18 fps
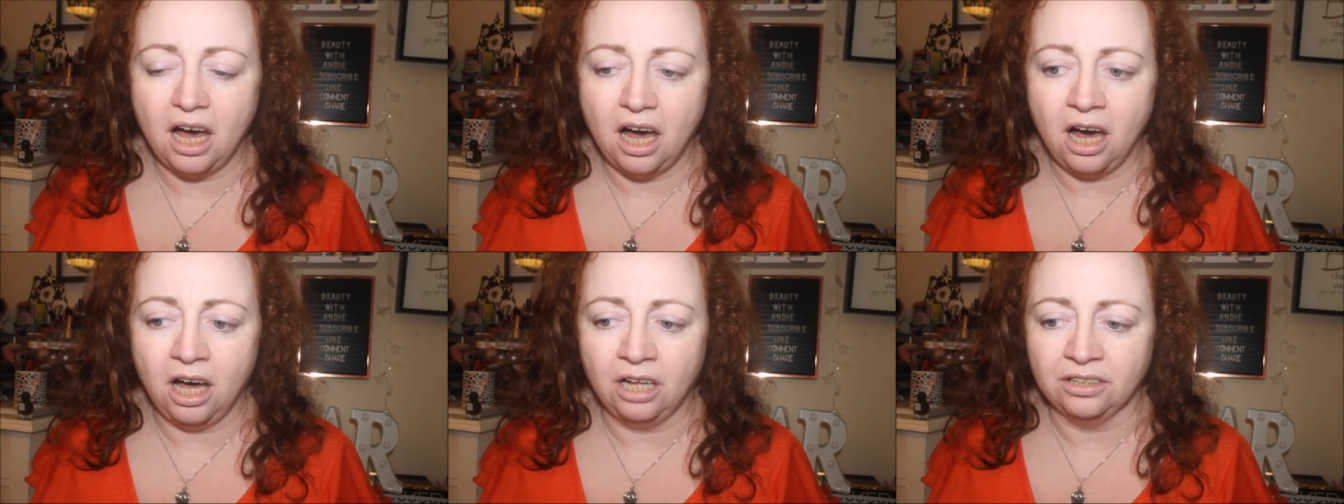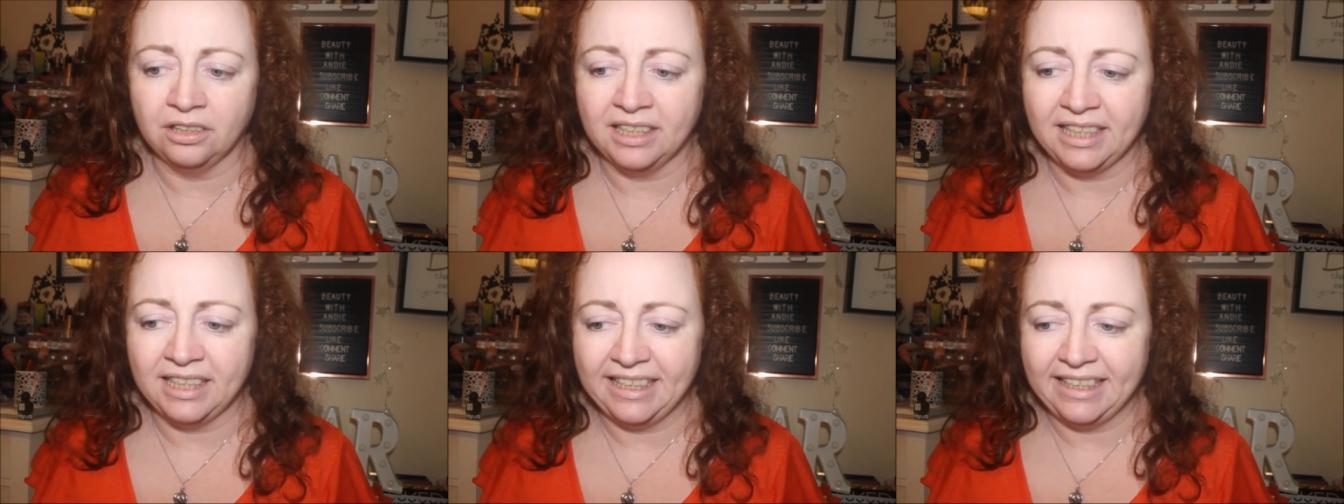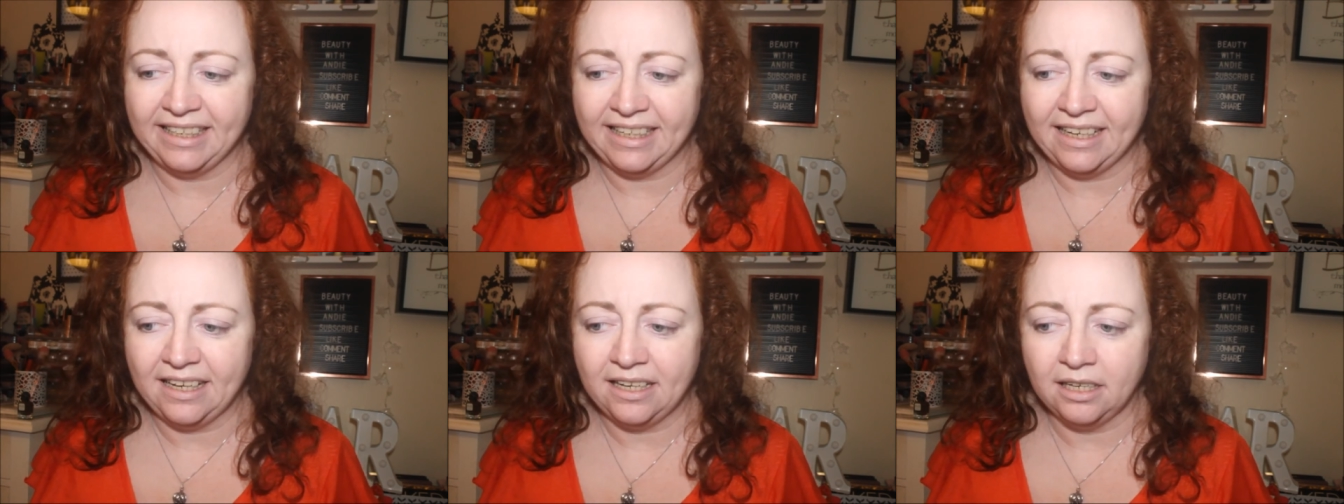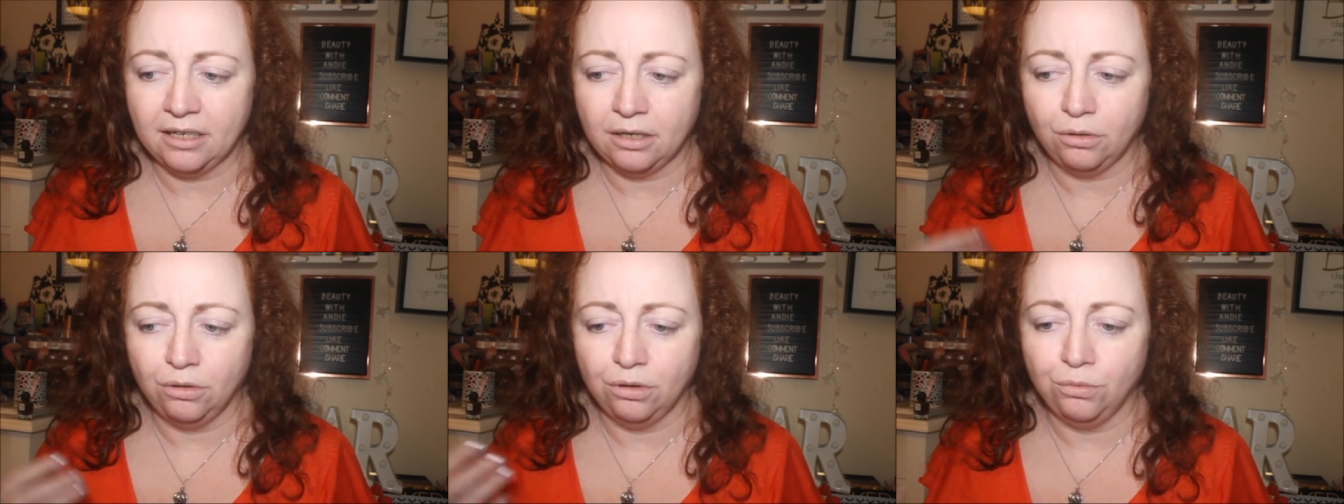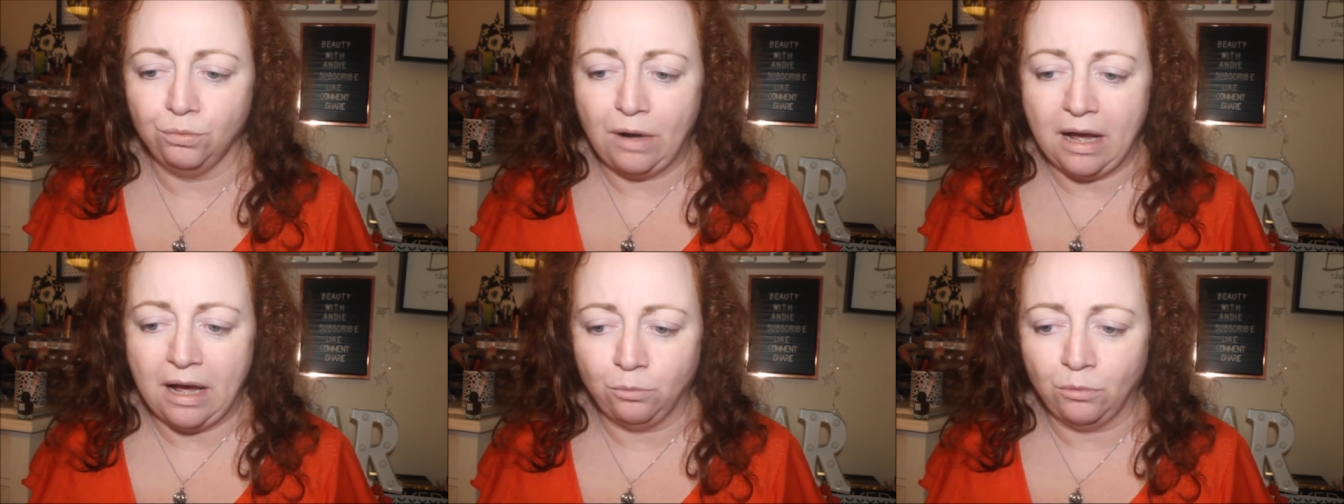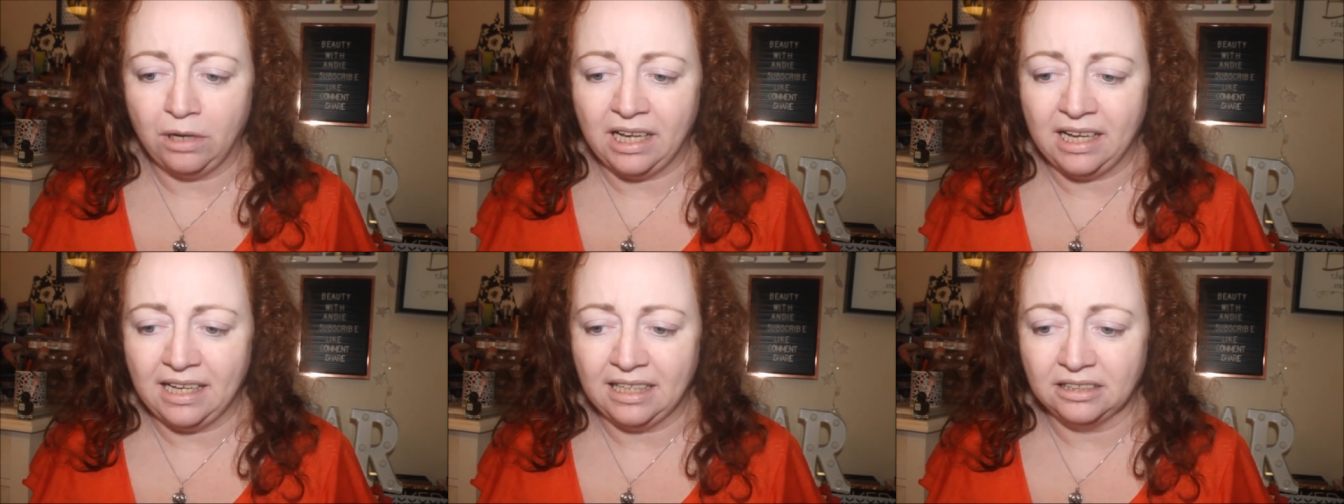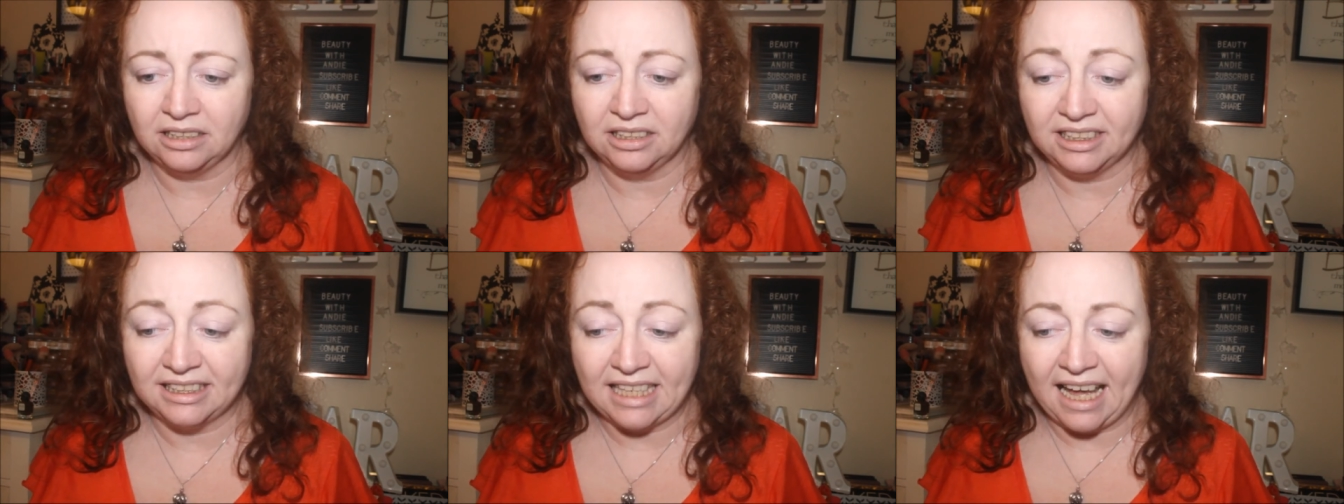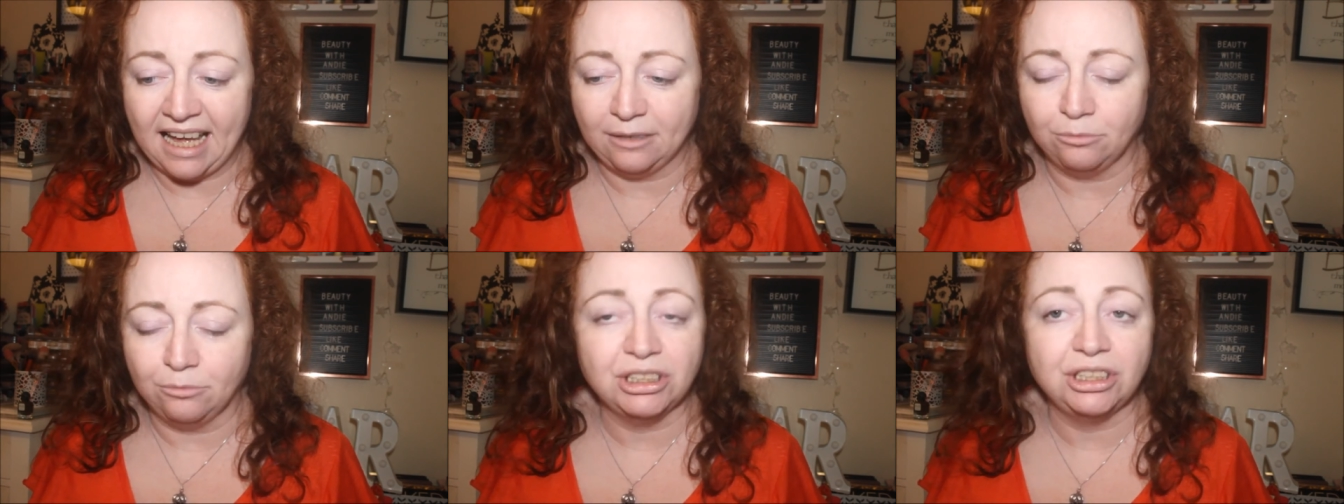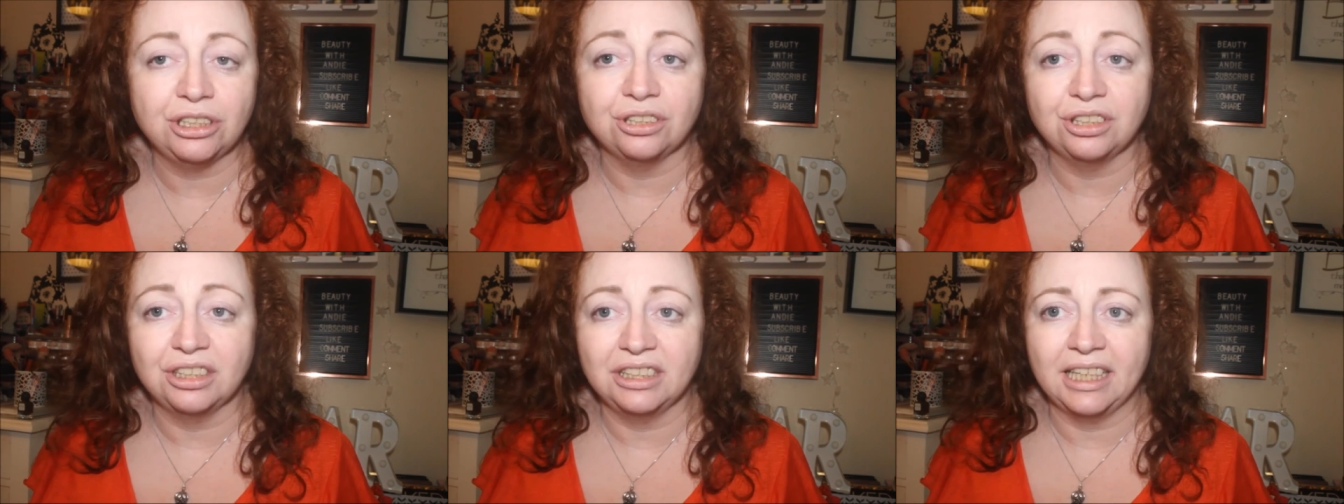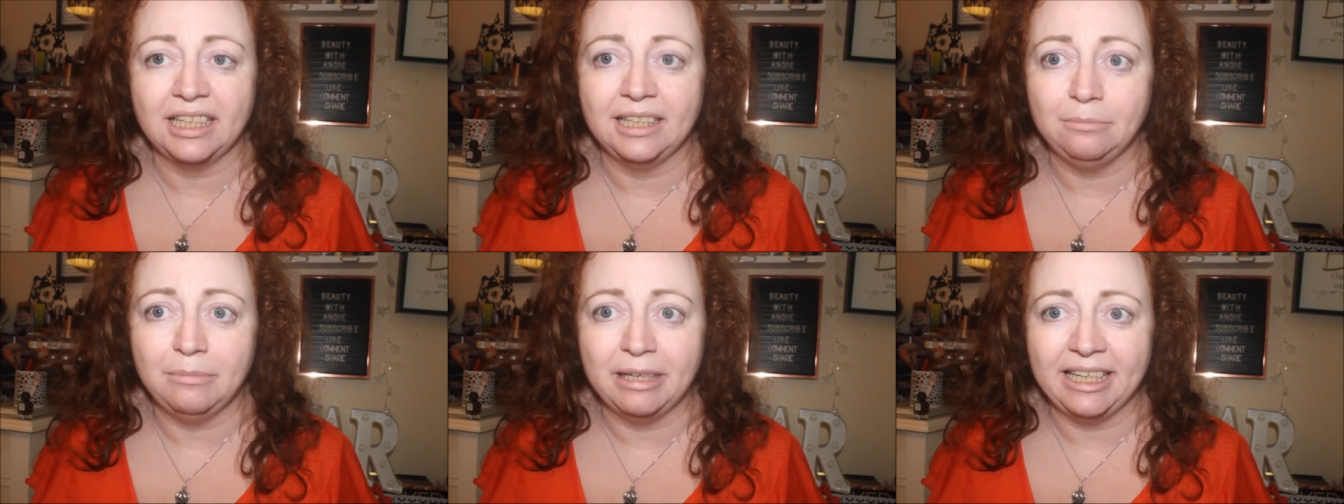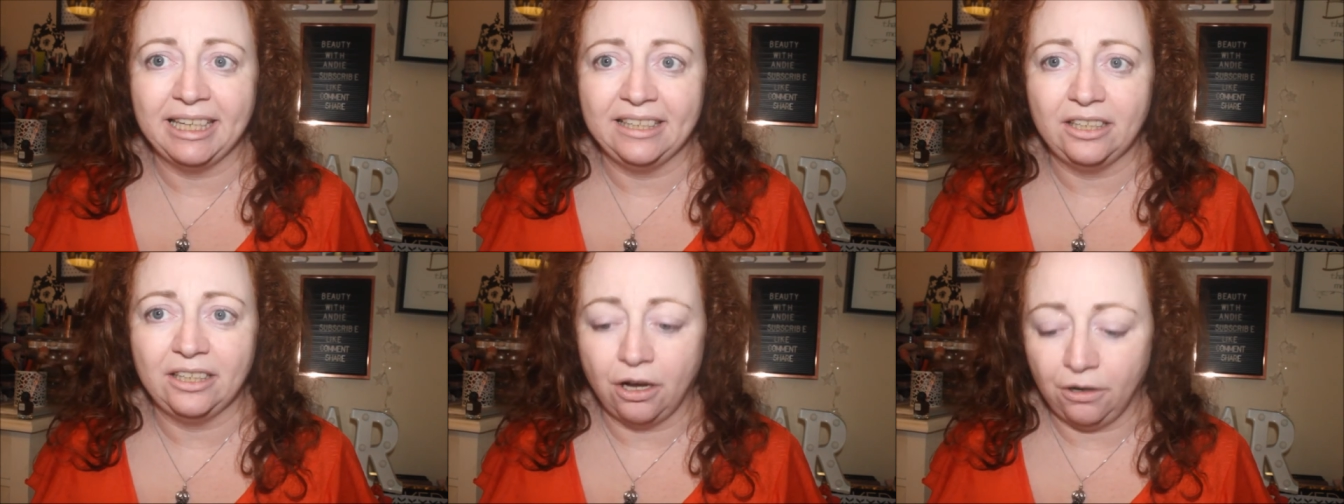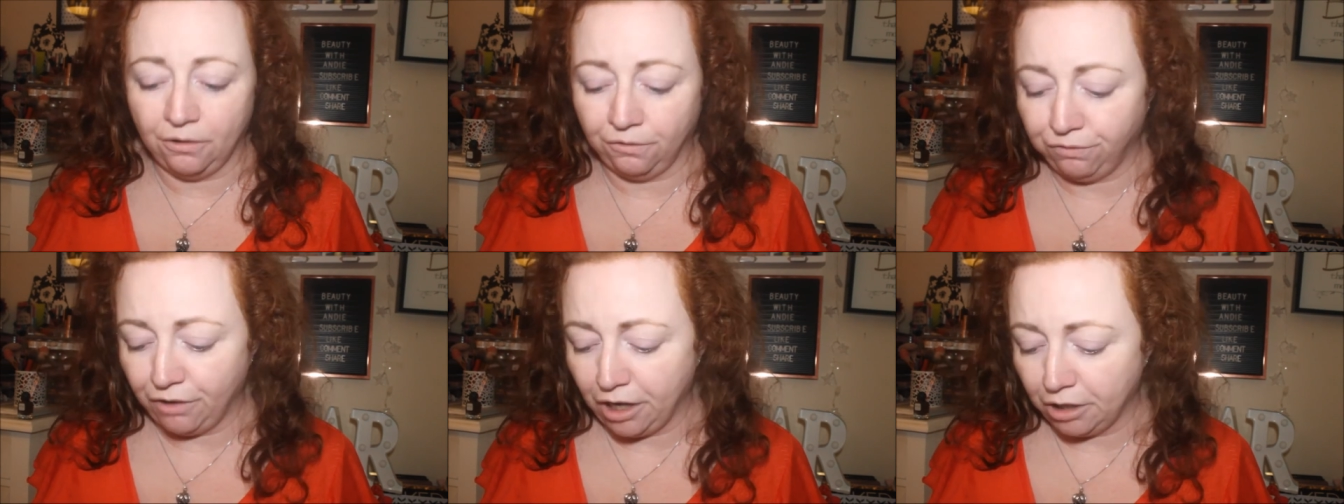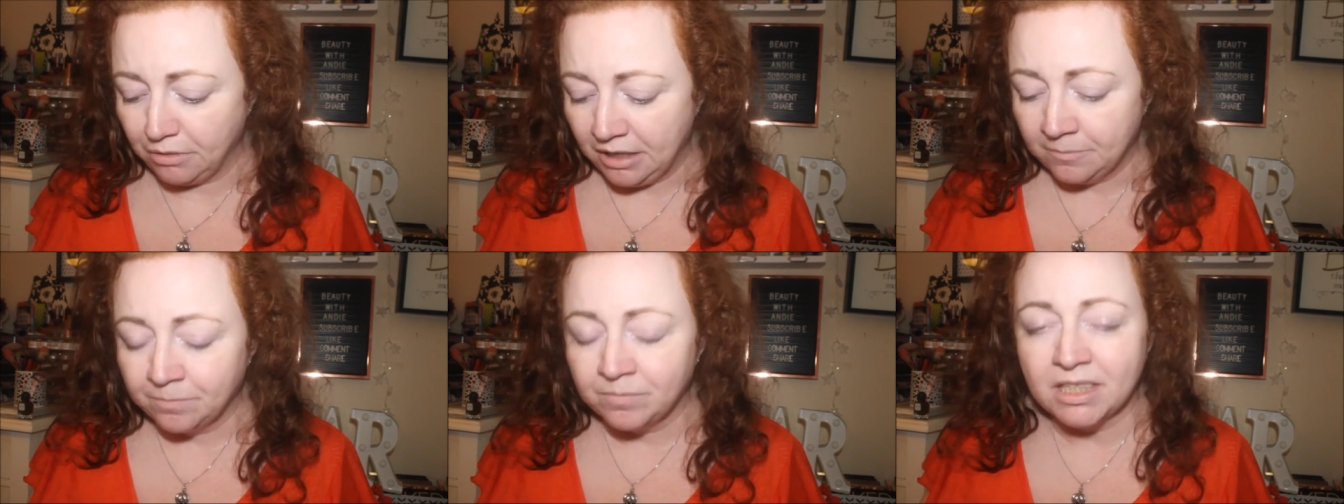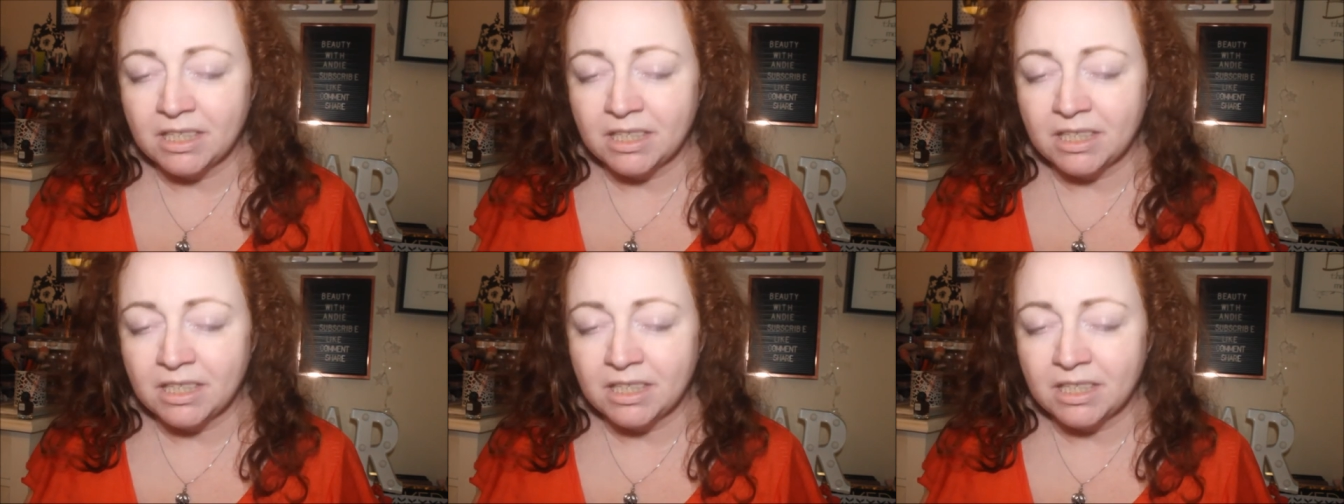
on the Wet n Wild site which you'll see me go through